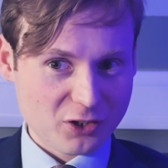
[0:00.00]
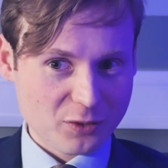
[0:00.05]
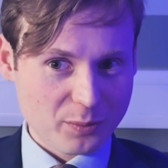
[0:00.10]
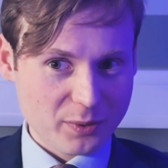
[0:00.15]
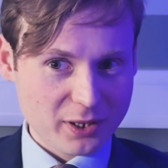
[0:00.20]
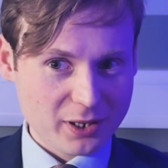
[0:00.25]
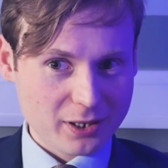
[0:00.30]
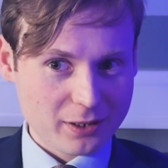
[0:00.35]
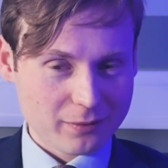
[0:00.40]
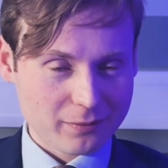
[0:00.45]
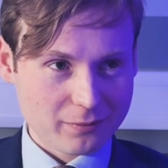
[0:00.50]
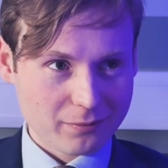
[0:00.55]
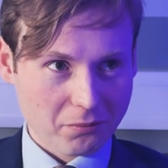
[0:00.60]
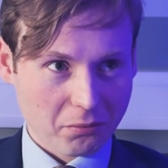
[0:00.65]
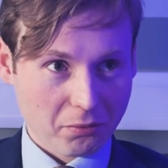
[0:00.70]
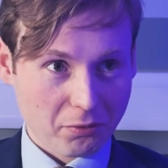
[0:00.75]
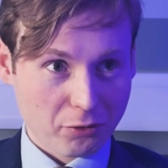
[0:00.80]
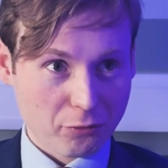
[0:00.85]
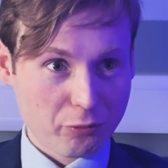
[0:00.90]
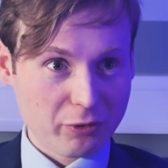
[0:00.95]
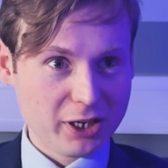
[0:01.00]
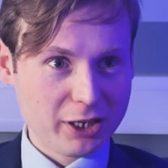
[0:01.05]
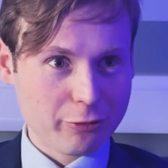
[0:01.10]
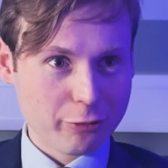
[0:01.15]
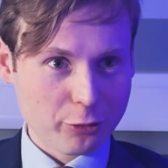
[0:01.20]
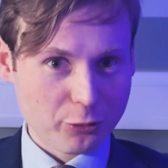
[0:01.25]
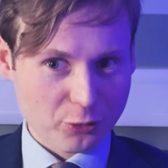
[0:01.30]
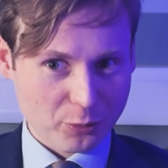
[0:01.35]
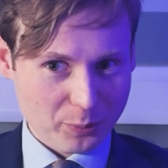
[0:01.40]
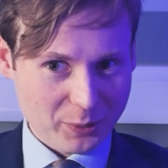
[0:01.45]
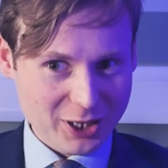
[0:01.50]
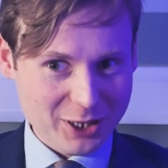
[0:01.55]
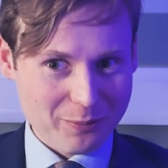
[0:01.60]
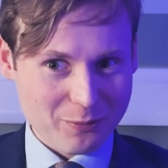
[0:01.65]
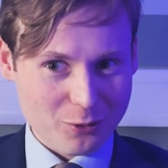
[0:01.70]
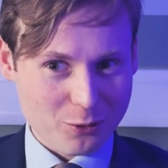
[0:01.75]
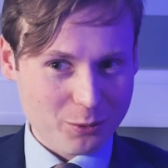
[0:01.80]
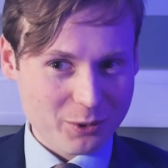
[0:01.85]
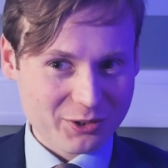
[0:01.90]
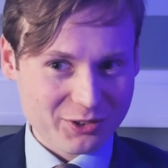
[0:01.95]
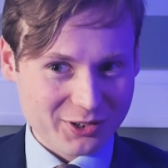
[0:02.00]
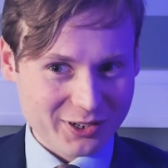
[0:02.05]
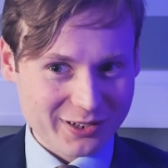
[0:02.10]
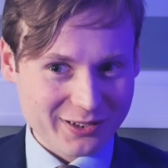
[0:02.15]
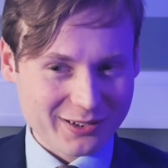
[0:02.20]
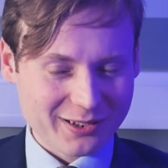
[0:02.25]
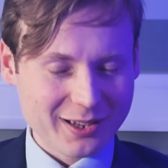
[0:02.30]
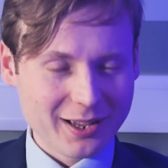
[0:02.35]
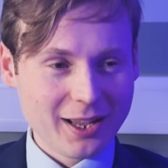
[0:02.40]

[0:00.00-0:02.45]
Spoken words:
be 3 groups of people, which is